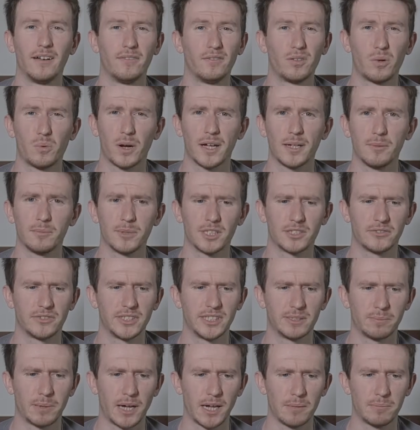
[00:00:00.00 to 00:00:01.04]
The way in which
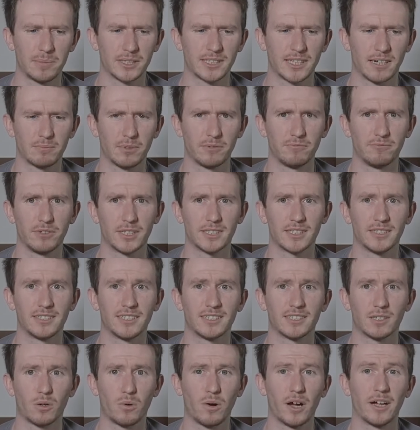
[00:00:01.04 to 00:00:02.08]
these papers have been written
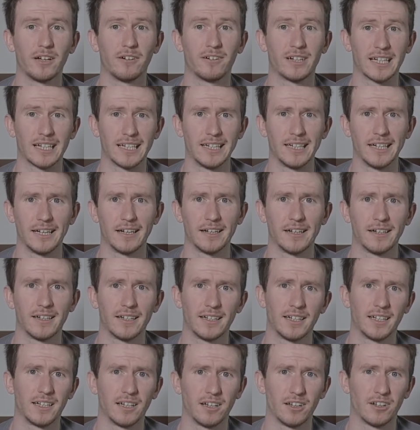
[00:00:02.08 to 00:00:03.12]
is quite unclear
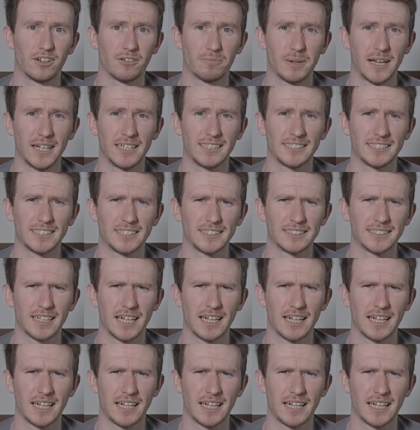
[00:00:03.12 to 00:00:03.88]
in a lot of places,